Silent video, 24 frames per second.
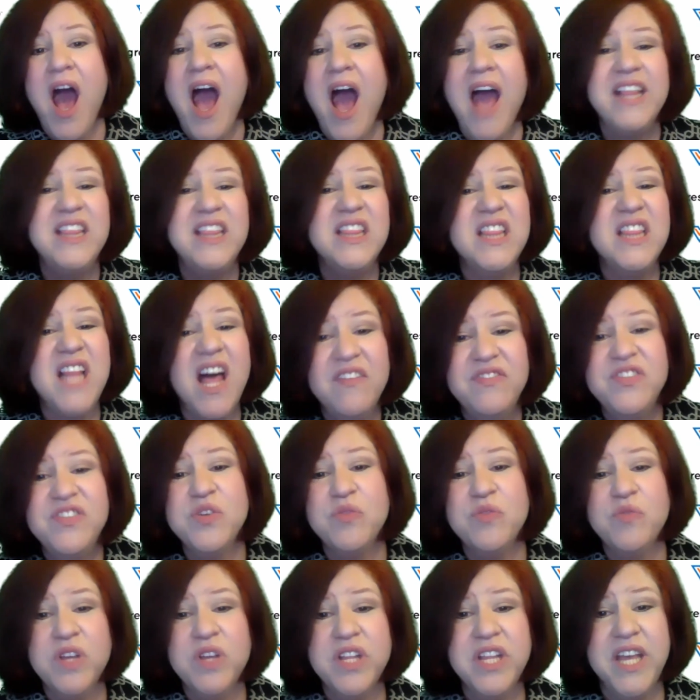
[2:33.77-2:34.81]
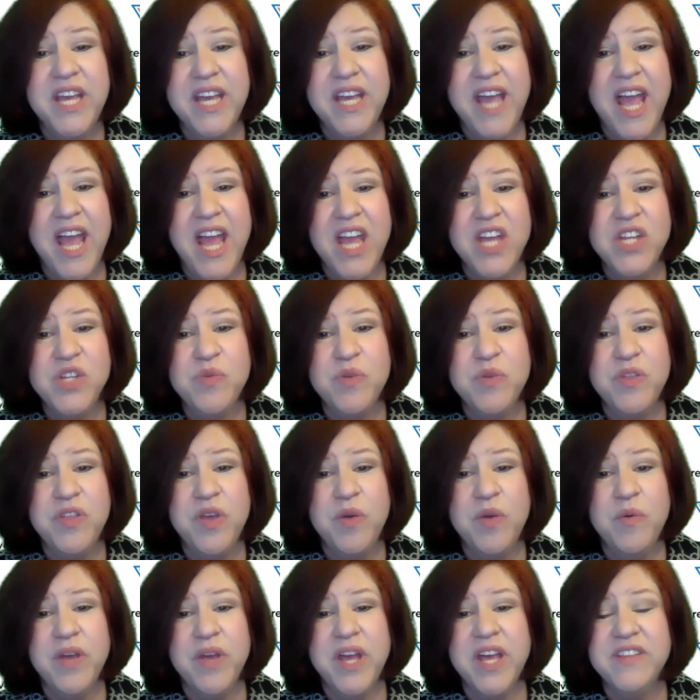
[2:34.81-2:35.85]
I'd love to really engage with
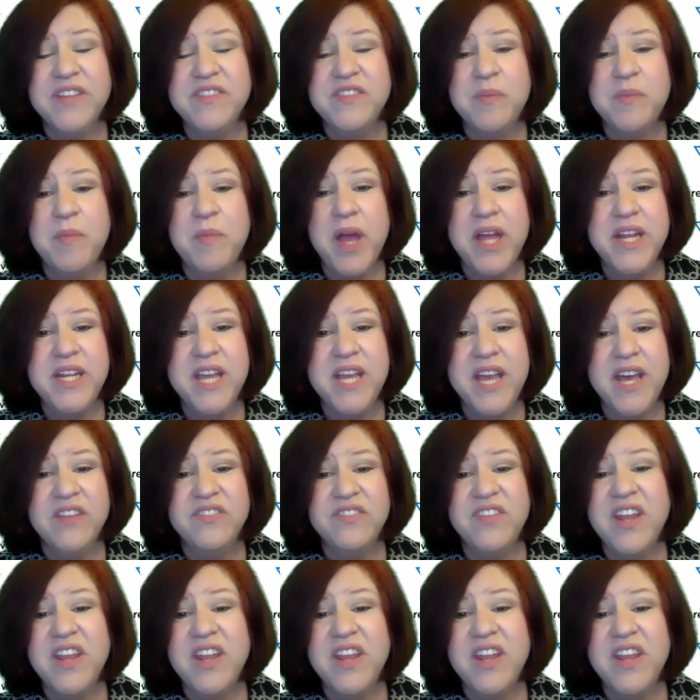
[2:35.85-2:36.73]
you and get some ideas.